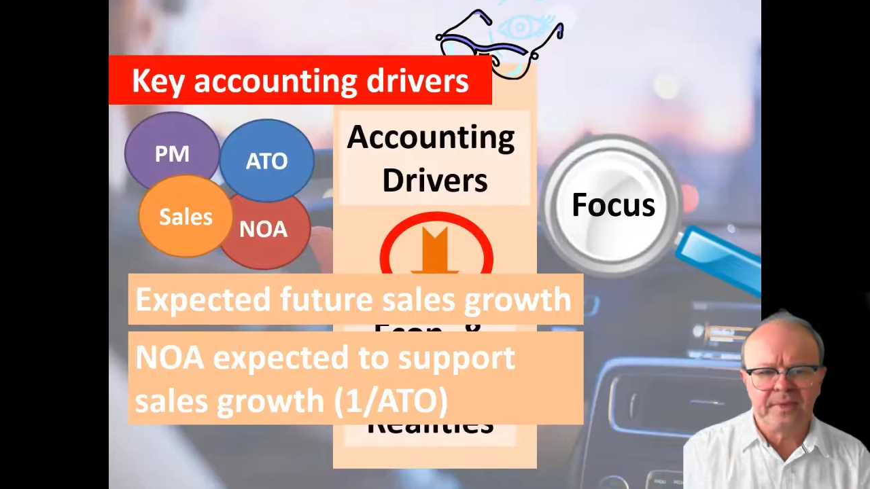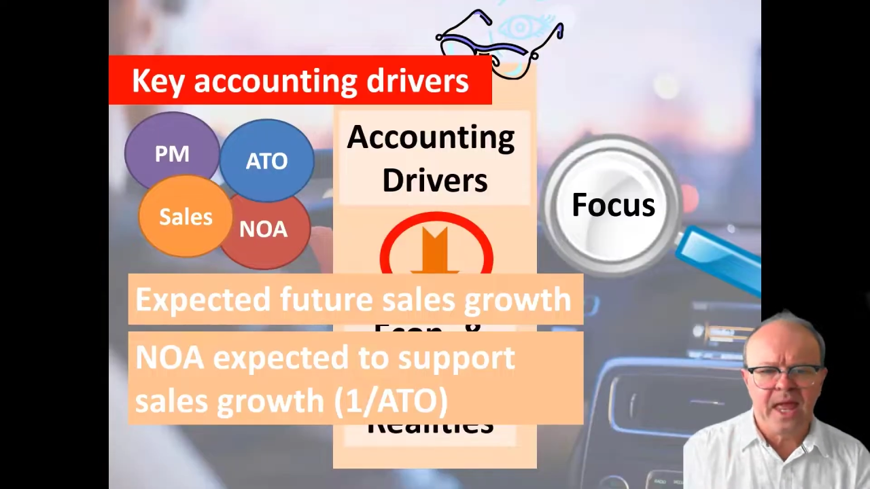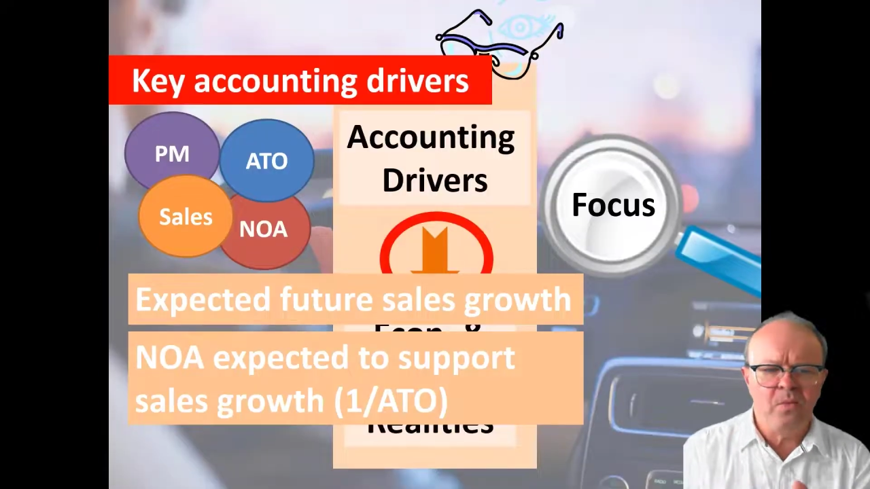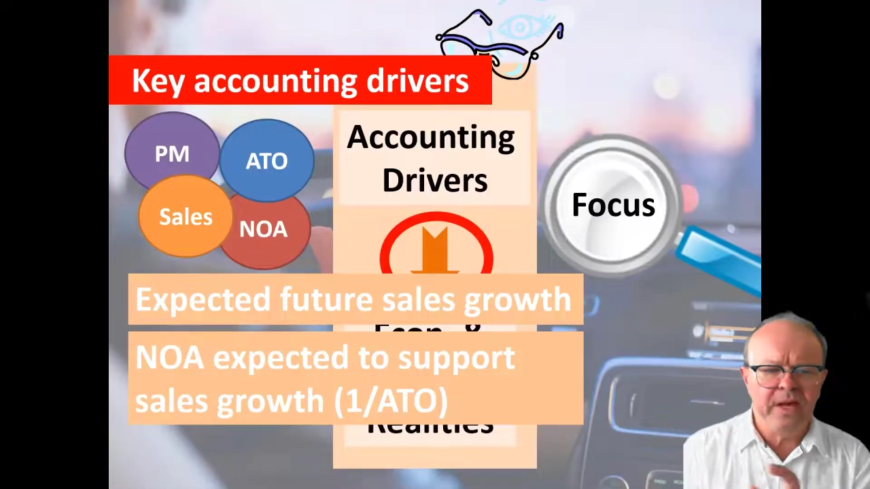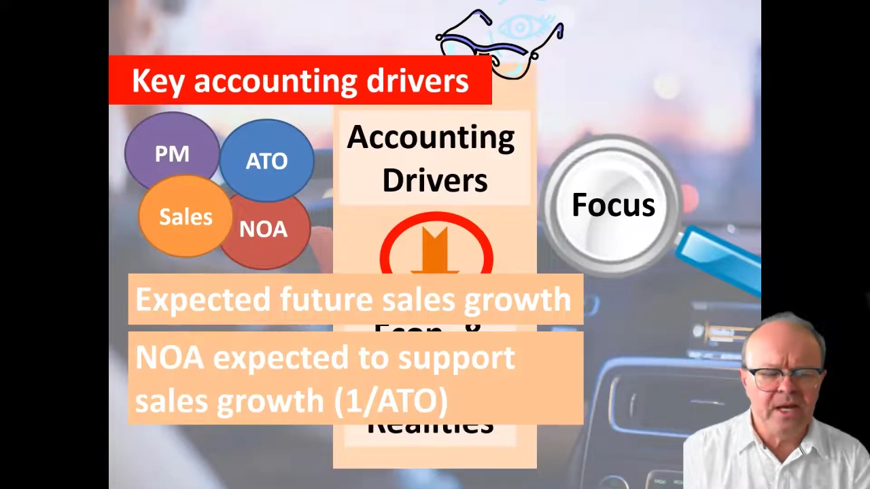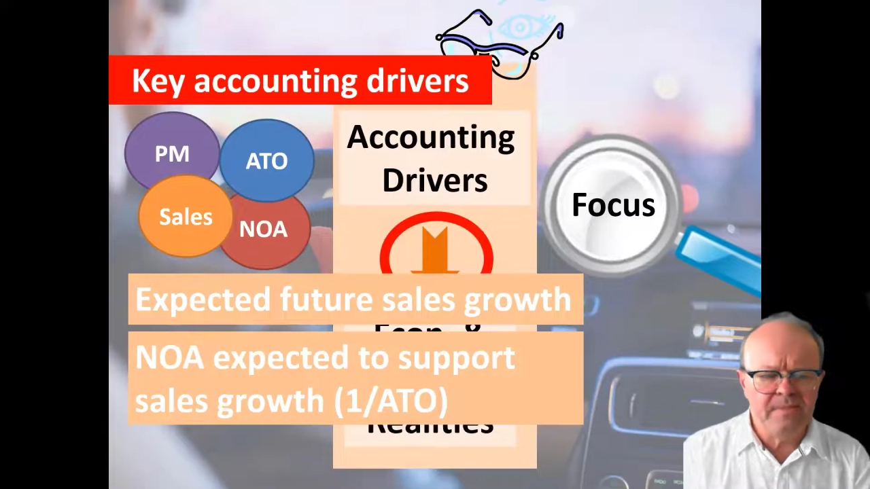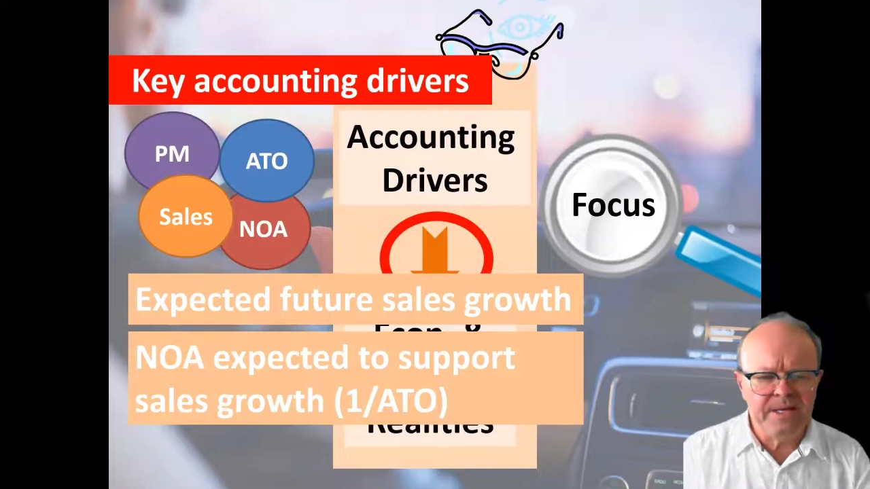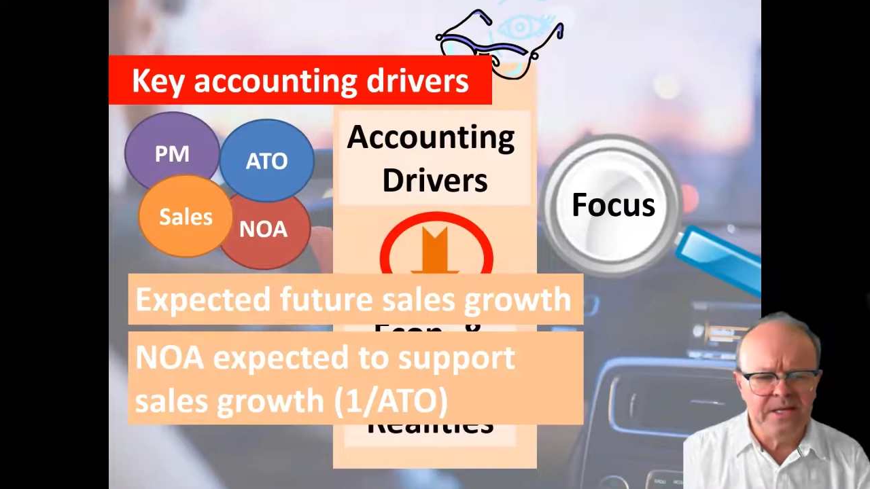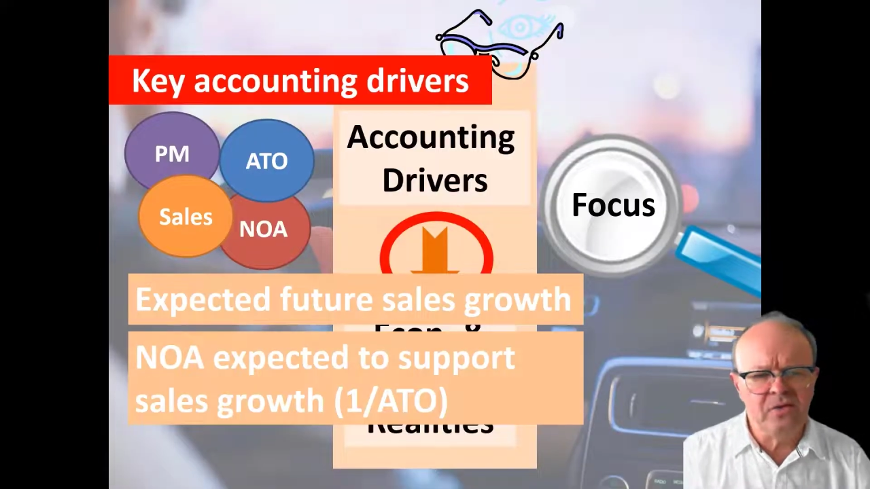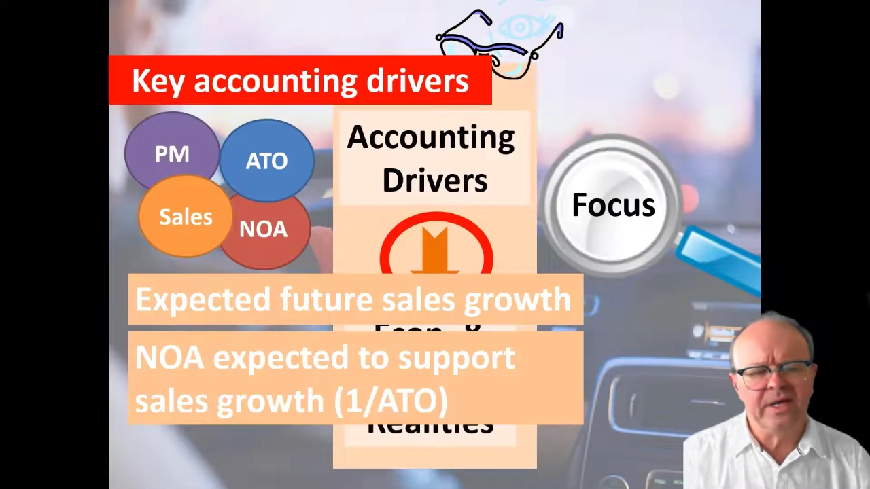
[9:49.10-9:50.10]
And we're going to
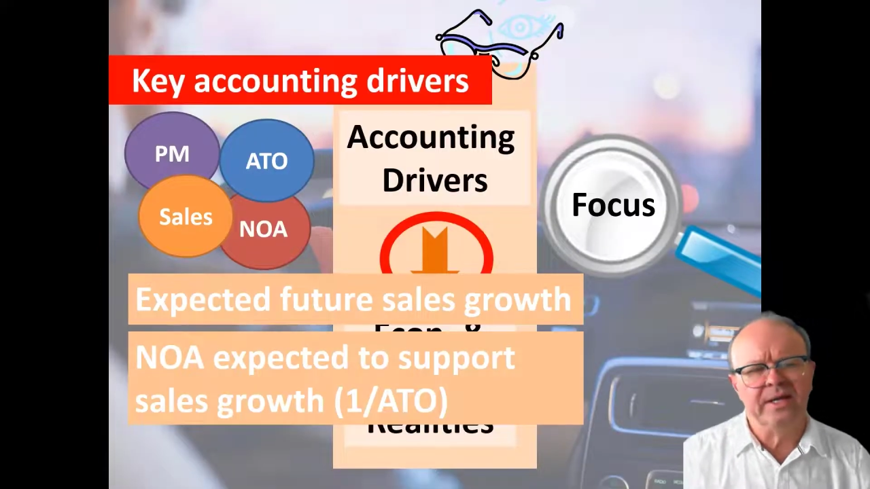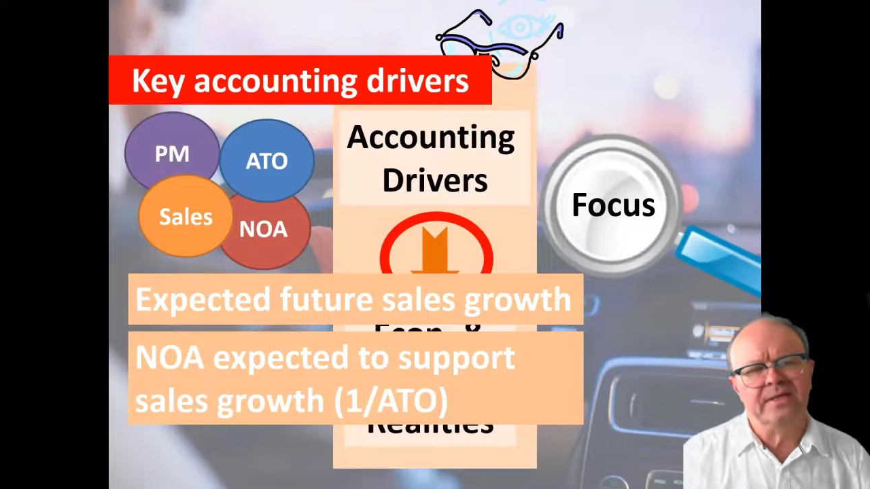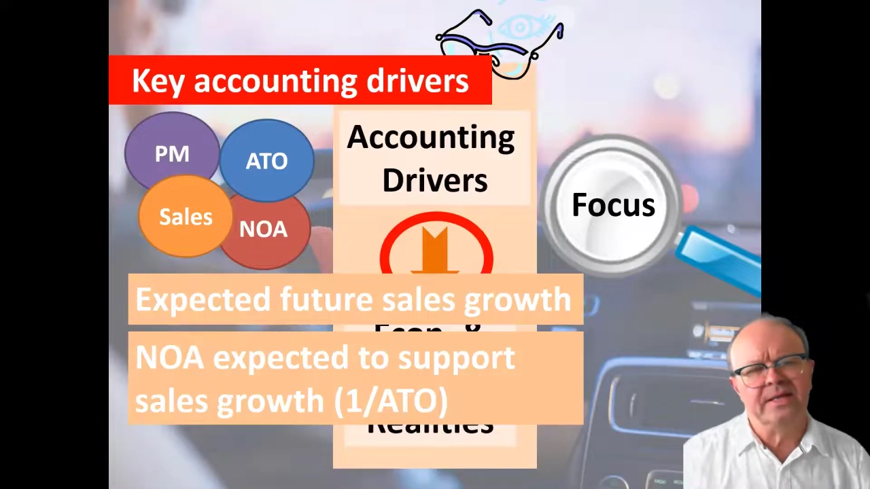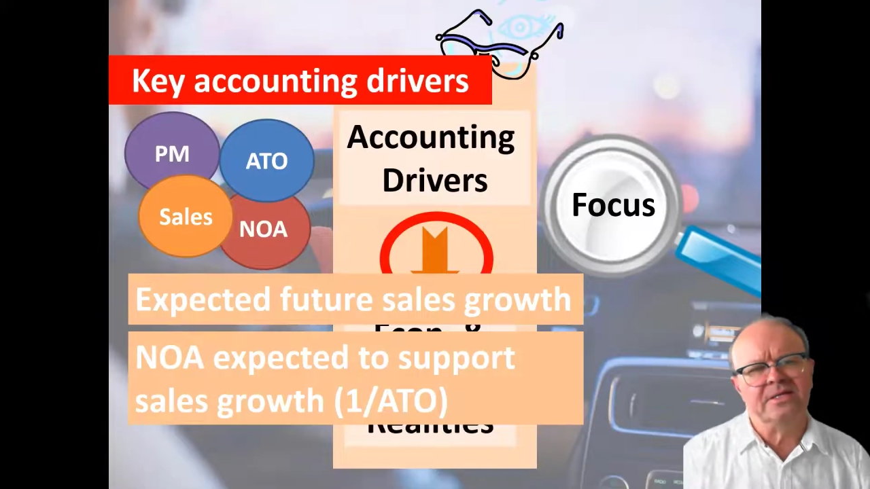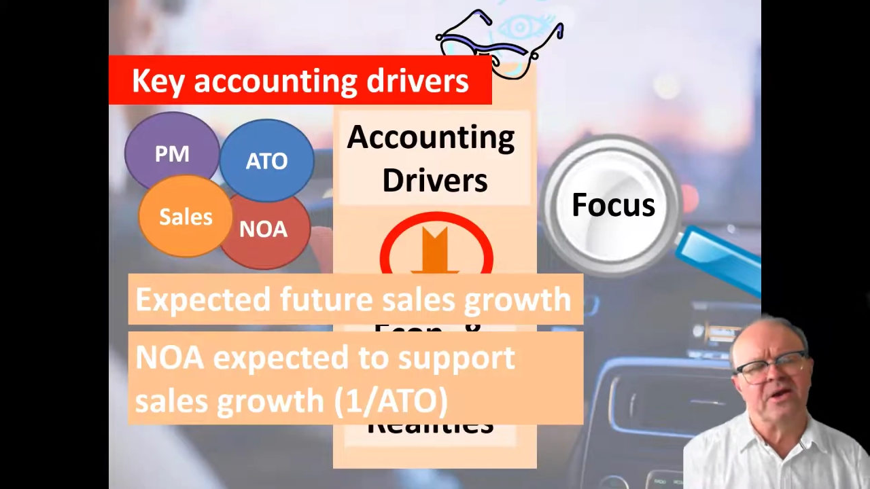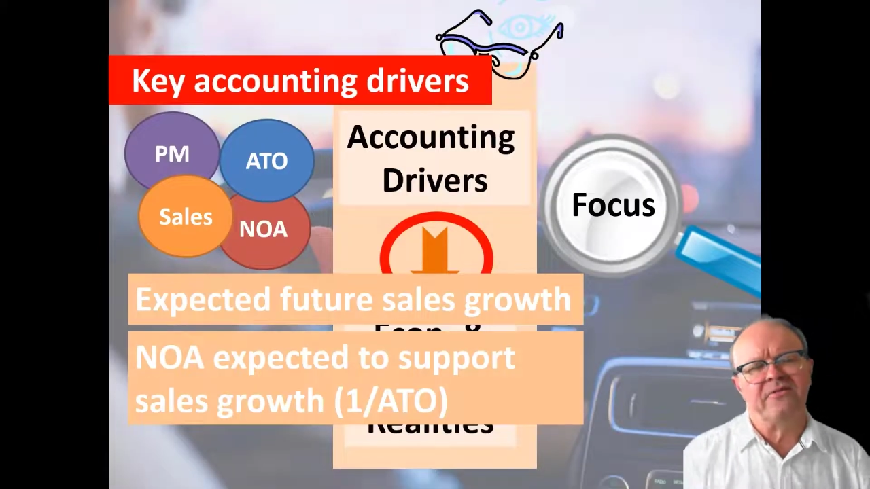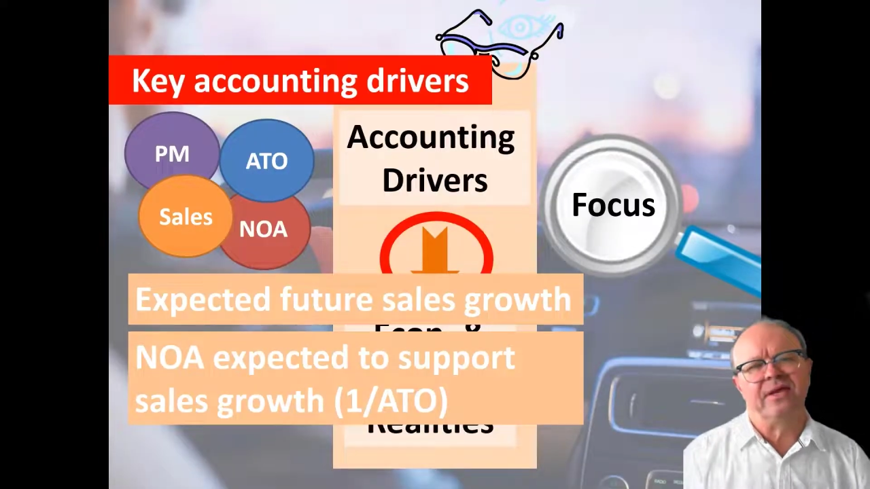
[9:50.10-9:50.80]
be looking at these over